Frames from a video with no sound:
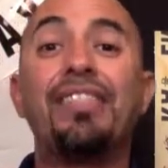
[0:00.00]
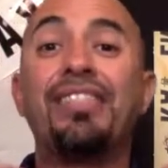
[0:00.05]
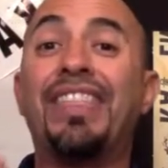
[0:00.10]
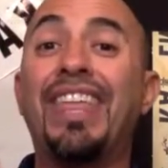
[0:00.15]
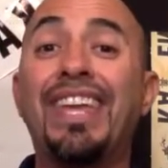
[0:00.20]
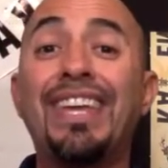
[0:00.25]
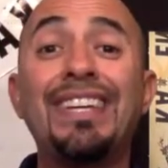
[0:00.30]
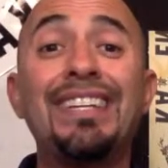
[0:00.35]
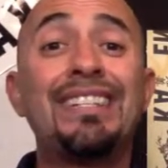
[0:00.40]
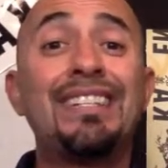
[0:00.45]

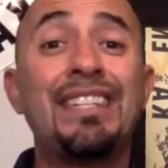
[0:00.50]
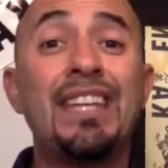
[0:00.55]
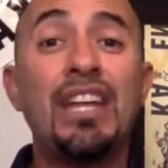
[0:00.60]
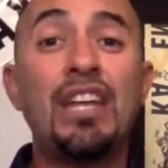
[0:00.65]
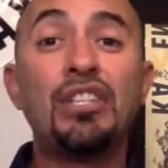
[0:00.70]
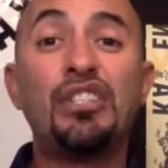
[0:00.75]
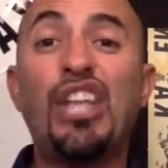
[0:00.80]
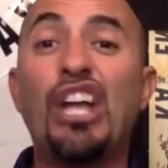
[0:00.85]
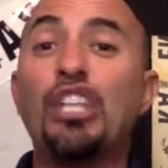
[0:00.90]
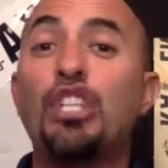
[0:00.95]
Things
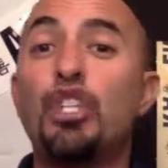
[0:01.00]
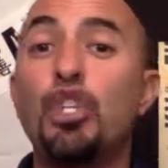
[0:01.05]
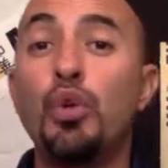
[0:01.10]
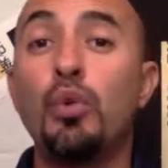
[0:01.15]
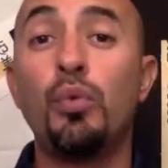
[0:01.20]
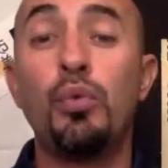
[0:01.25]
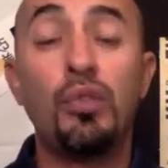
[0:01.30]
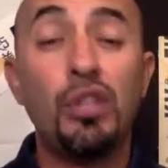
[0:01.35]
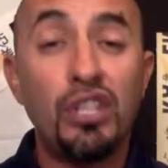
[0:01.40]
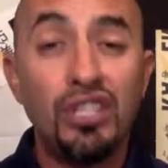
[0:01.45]
that
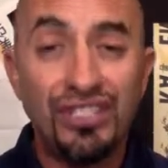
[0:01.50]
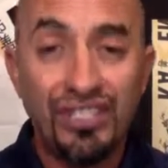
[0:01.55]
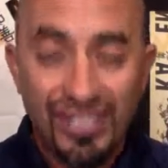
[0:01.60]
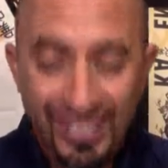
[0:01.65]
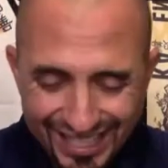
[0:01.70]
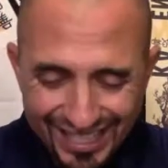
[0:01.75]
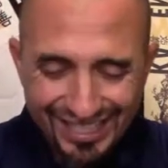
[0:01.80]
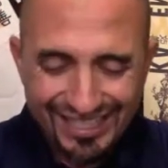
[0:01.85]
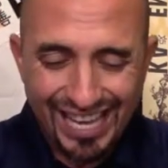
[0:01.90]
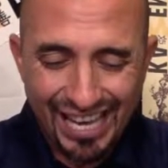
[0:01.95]
you
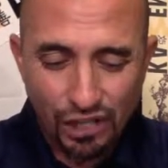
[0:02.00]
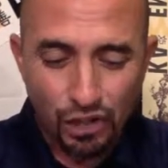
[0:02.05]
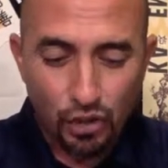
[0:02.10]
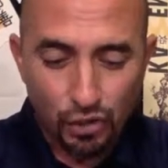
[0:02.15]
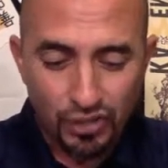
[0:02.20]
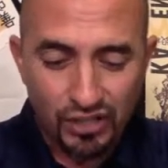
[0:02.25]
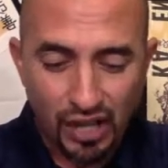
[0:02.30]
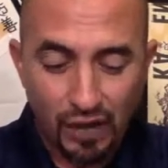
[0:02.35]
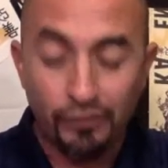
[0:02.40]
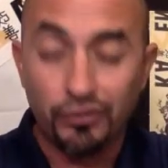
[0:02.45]
test
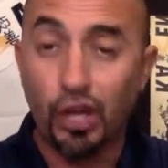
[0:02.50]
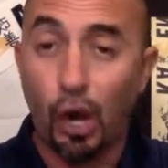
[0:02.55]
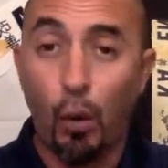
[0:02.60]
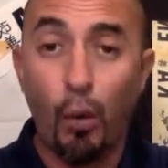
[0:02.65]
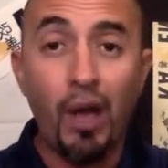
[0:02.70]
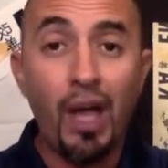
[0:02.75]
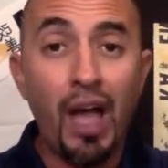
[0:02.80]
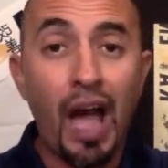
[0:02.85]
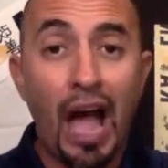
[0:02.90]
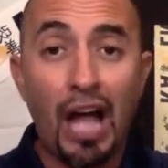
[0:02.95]
yourself.
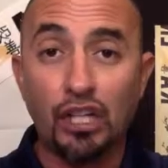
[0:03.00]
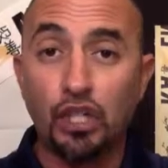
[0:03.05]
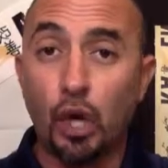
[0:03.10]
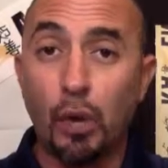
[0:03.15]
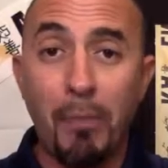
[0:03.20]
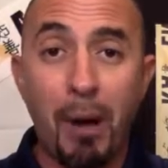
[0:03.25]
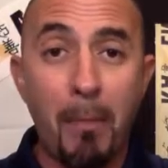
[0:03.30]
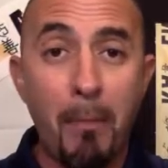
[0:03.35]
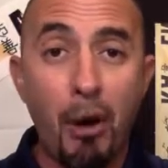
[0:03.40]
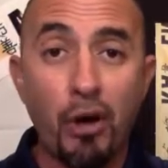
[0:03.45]
Yo, I
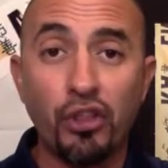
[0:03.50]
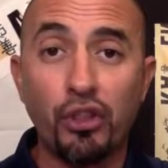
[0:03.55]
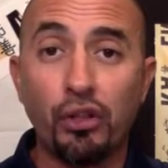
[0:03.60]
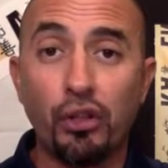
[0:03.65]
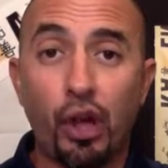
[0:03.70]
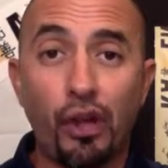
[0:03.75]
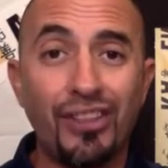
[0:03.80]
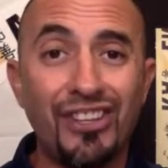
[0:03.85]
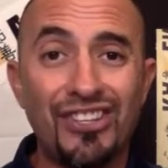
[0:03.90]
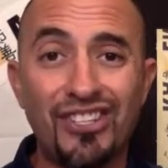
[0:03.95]
told my
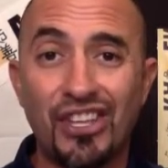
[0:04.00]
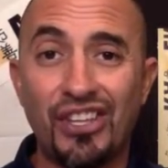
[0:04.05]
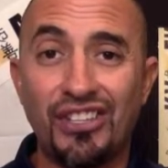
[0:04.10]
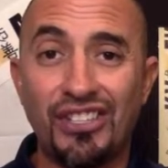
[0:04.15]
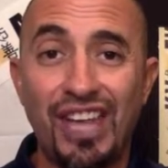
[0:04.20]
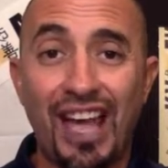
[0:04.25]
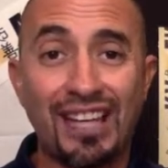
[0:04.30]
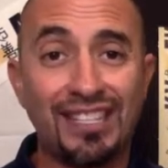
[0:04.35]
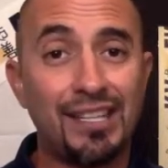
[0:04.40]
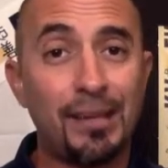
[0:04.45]
mother-in-law this the other
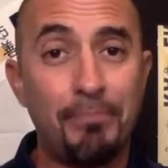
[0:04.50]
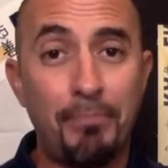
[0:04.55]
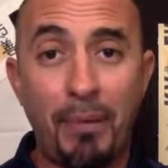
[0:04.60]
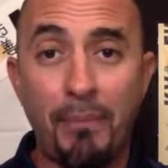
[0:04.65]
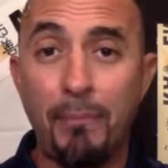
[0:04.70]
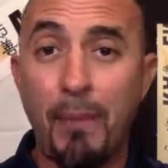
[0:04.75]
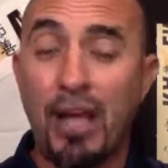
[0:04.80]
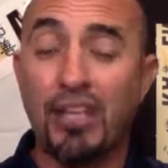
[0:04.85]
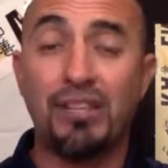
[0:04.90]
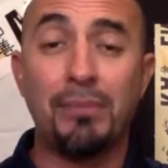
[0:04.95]
day. I said,
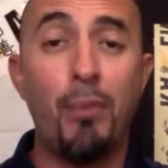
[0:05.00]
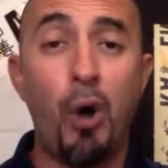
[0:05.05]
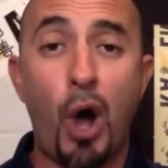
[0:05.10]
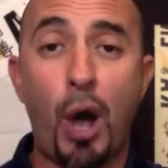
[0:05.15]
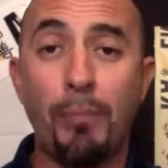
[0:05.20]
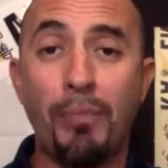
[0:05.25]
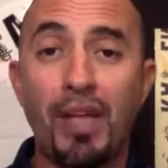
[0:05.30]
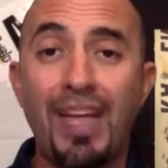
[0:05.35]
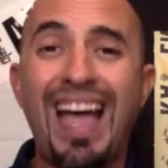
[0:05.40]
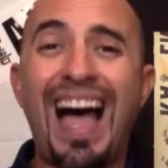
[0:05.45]
I said,
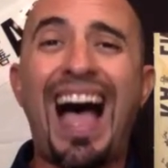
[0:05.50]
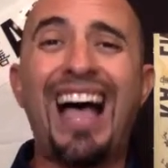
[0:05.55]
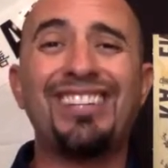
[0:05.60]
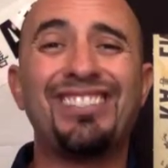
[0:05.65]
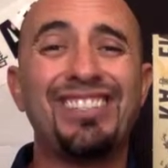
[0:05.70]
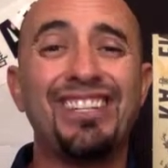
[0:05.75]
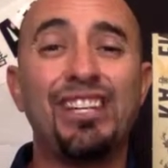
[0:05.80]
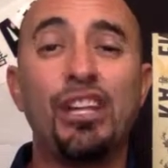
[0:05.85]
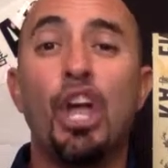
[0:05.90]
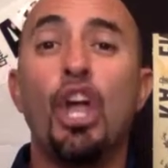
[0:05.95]
mom, I
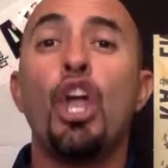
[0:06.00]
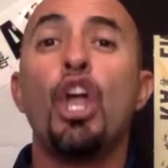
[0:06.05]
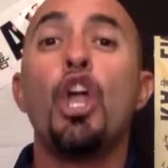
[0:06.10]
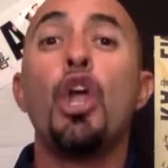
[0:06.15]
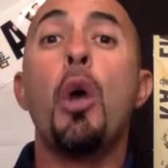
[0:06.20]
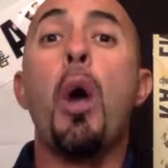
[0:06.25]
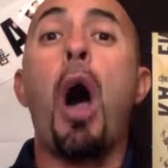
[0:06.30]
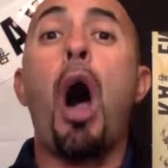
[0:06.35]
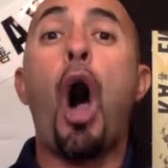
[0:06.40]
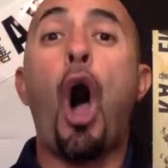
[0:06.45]
said,
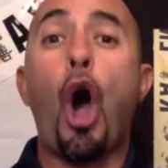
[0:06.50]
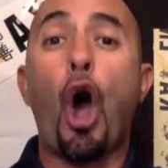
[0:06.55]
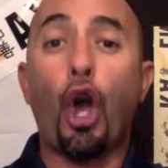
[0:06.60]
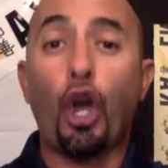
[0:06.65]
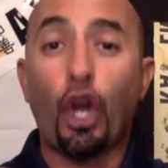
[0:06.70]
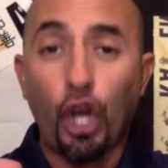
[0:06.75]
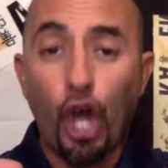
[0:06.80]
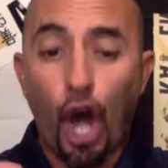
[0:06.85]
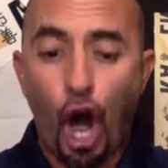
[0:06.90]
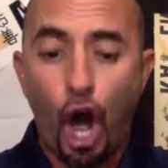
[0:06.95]
a,
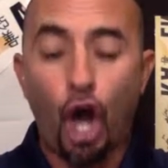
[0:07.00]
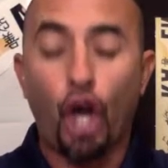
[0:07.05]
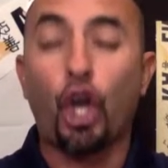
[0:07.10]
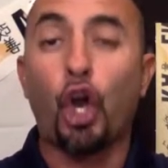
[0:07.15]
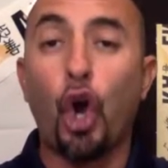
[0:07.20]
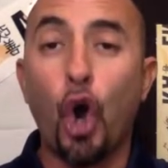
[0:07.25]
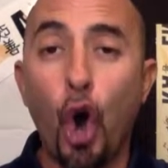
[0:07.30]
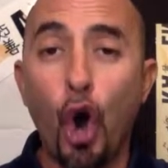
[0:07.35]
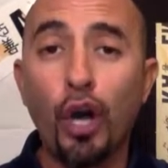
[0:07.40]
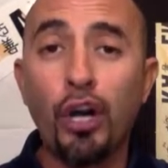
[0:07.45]

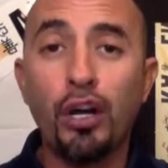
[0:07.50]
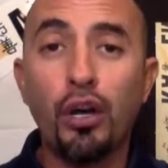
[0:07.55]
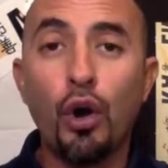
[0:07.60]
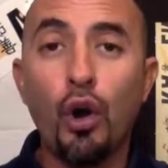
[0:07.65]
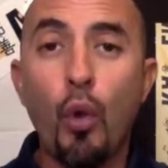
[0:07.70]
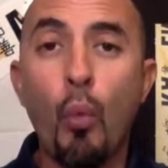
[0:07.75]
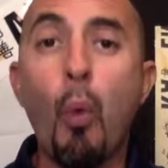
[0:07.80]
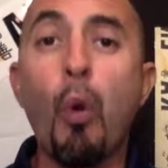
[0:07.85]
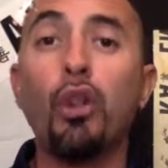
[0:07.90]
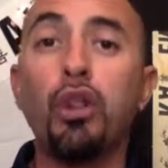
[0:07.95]
a cook
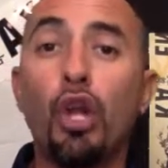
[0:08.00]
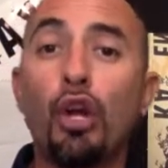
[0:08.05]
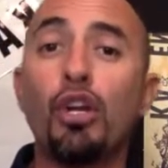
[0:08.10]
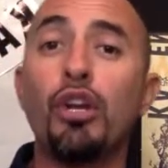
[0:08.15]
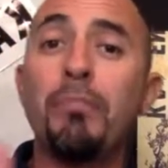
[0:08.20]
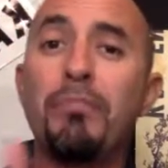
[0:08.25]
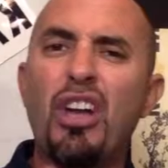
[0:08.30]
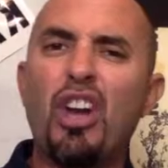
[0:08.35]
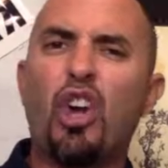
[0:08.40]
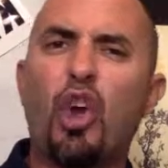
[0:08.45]
will learn
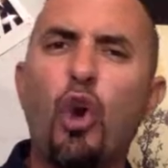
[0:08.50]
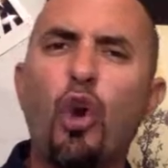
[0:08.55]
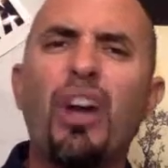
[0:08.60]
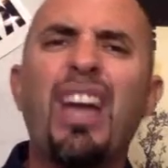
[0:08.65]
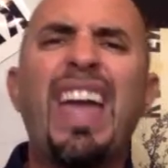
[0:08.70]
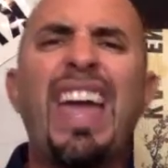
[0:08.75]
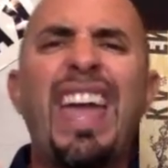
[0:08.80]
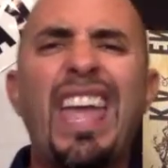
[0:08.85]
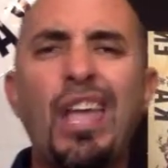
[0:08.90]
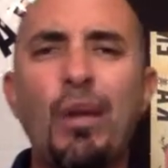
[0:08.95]
to be a
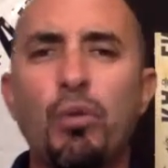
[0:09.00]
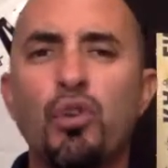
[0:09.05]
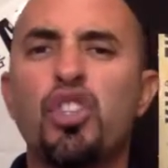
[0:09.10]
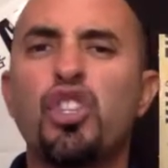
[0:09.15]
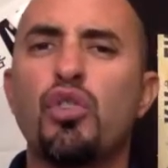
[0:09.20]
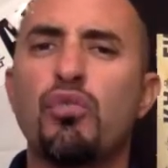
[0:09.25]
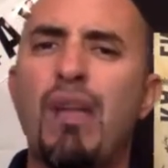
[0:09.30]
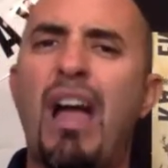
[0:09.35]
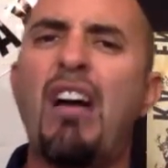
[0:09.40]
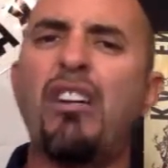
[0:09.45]
cook, and he will
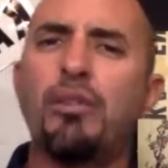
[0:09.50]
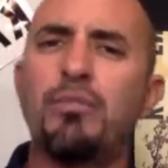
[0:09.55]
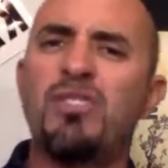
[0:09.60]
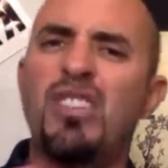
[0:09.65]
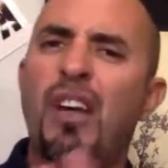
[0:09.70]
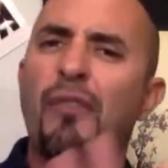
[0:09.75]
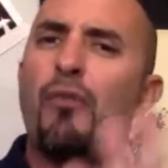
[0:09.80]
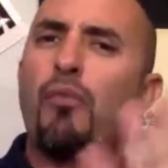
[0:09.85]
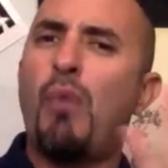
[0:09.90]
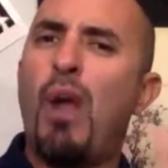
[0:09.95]
surround
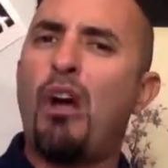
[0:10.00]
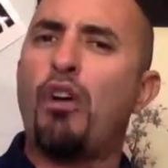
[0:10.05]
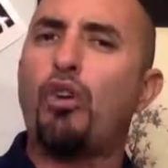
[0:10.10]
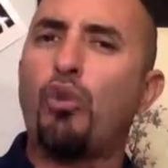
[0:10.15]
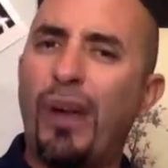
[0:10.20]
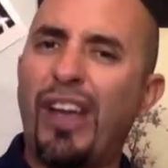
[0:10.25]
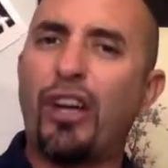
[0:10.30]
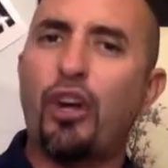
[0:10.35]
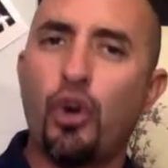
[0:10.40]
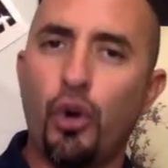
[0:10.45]
himself around
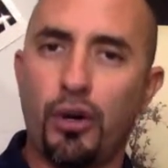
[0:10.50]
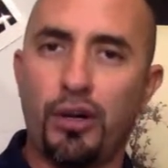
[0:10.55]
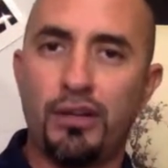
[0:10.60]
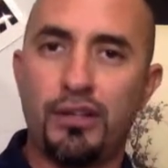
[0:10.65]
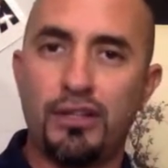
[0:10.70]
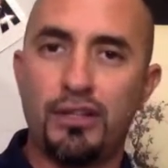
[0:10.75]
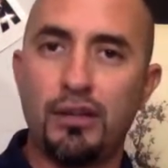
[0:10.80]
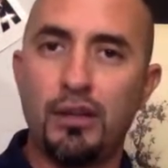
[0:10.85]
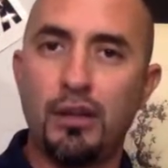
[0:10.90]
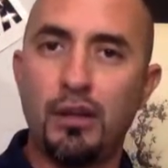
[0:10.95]
great
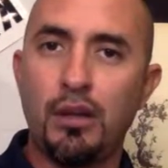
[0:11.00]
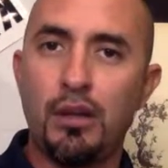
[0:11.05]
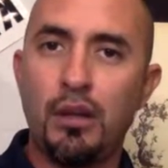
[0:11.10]
cooks.